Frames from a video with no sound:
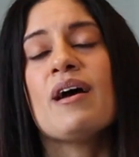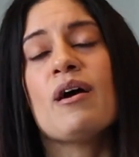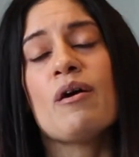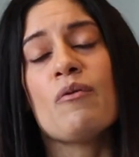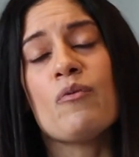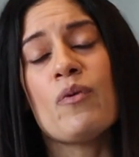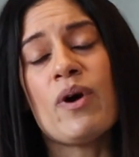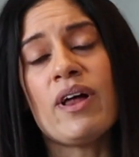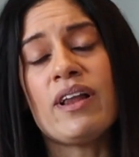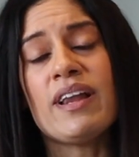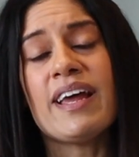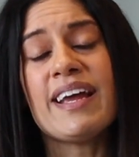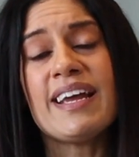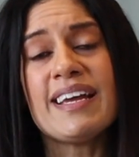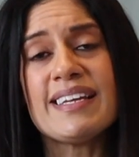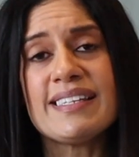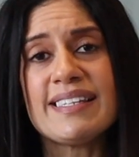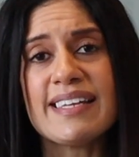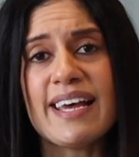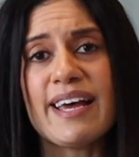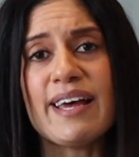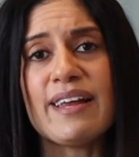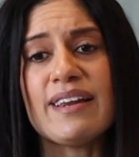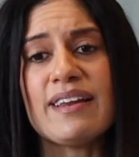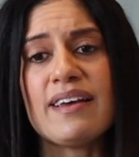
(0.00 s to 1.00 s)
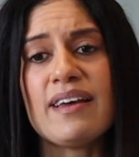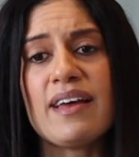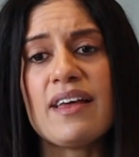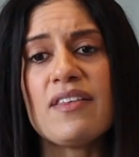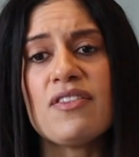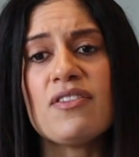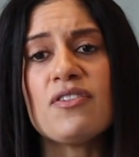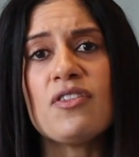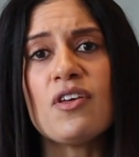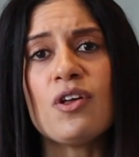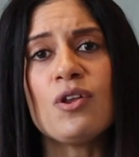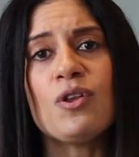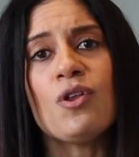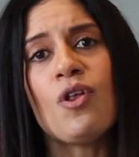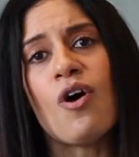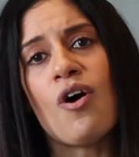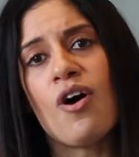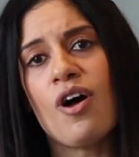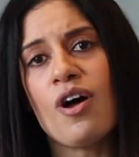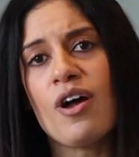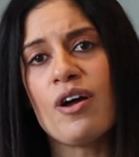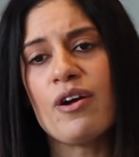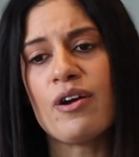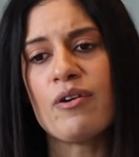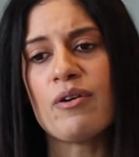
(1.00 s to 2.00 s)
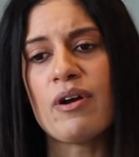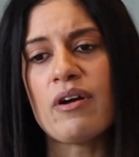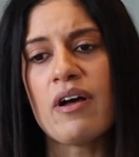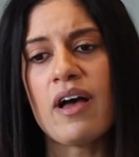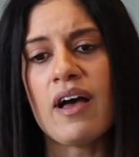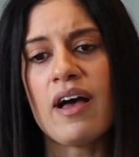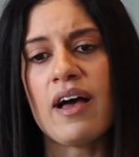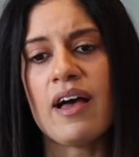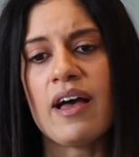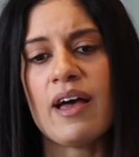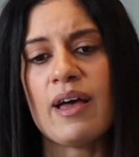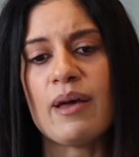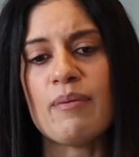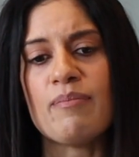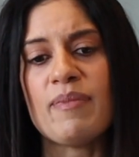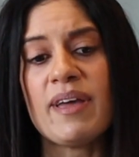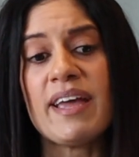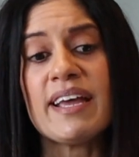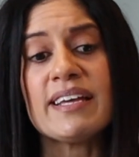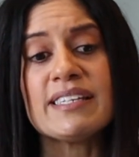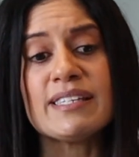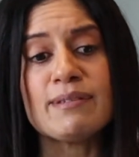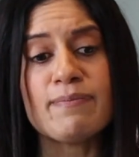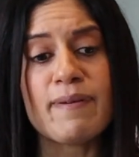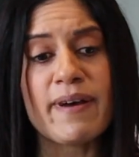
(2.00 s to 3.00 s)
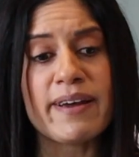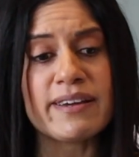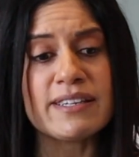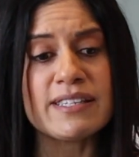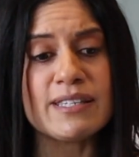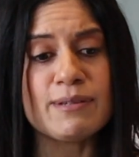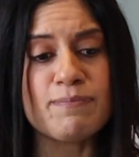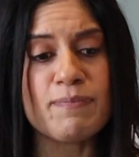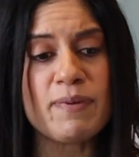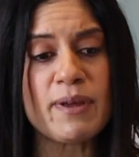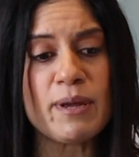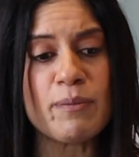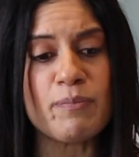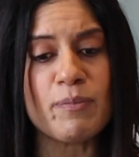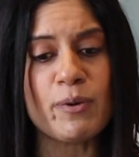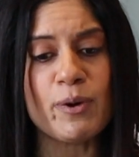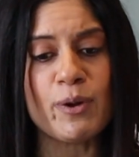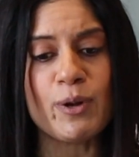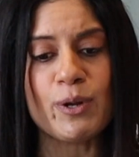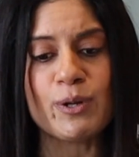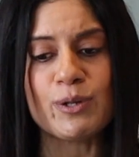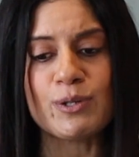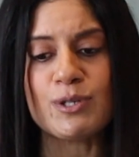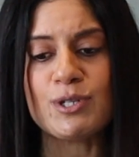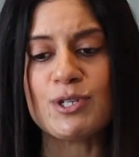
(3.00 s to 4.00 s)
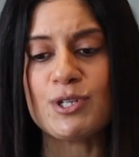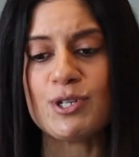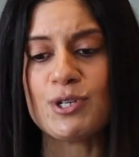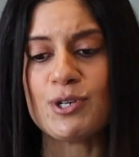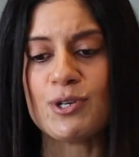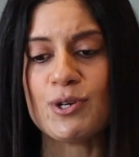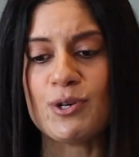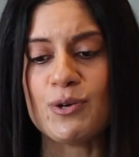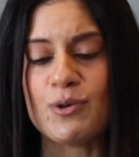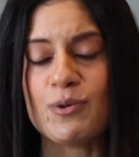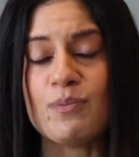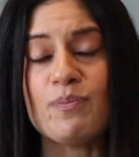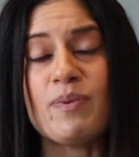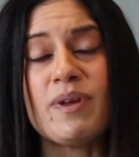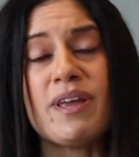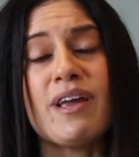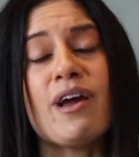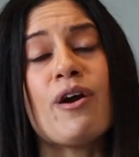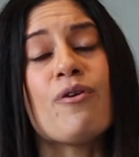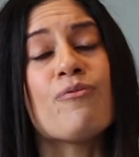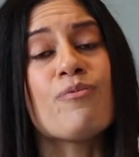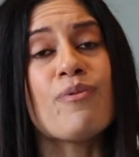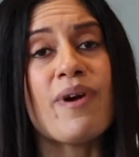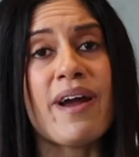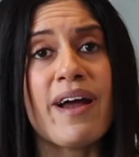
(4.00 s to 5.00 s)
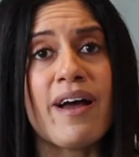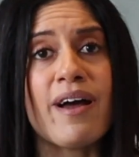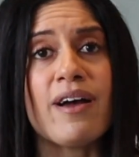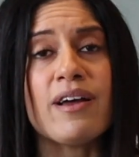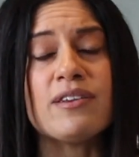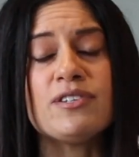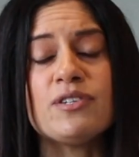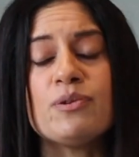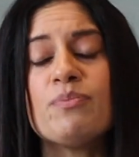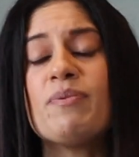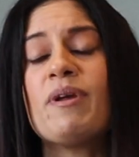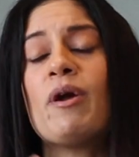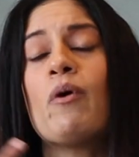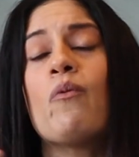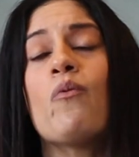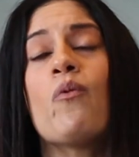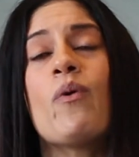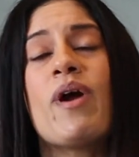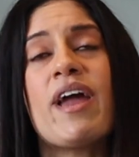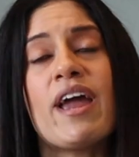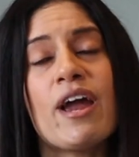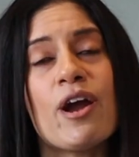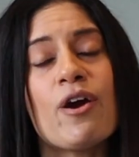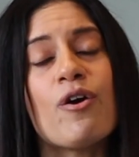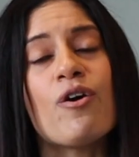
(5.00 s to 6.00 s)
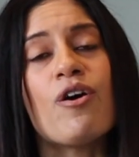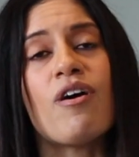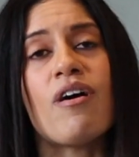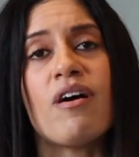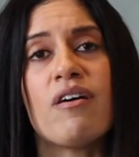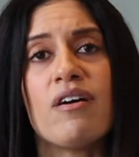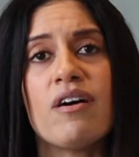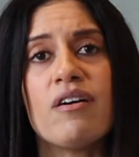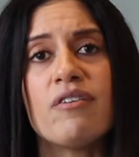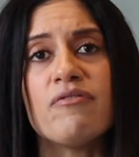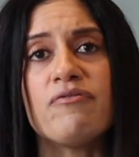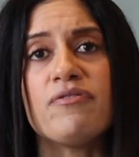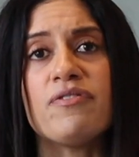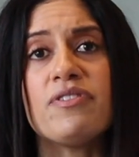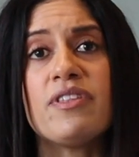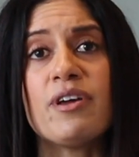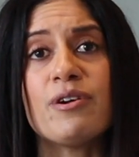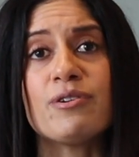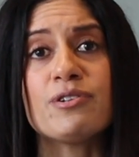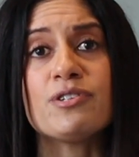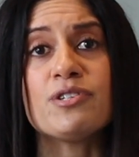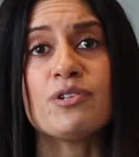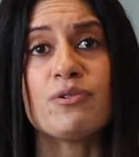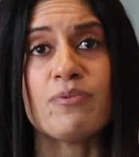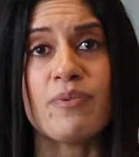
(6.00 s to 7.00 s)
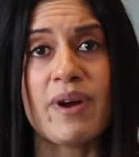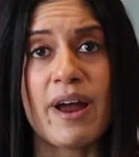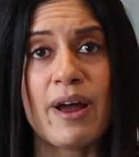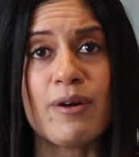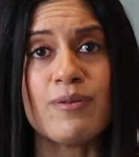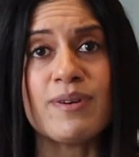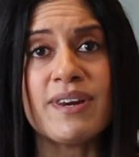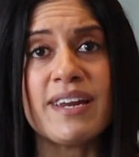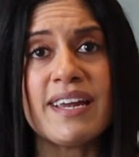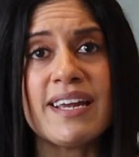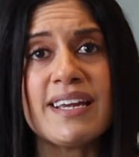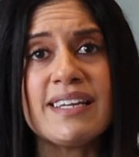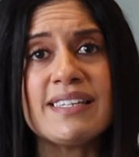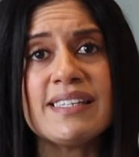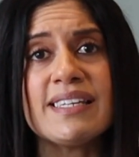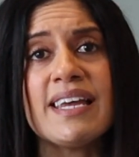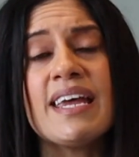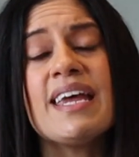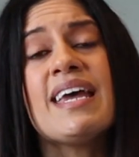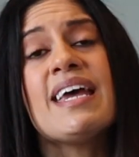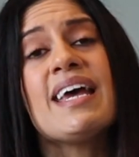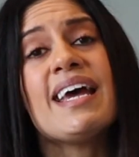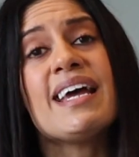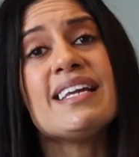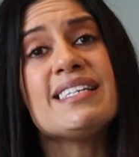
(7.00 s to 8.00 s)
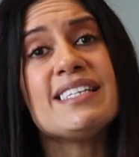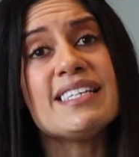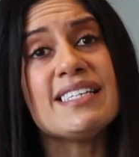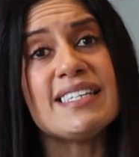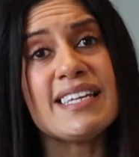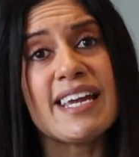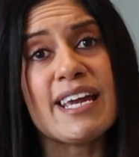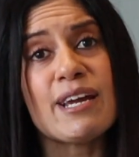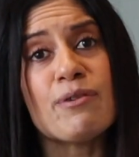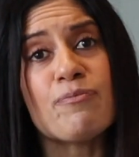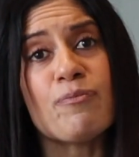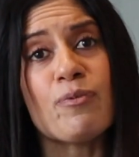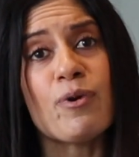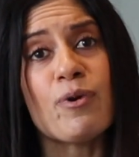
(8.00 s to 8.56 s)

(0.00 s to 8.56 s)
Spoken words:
Well, like I said, the law expects people to be aware of their surroundings and to take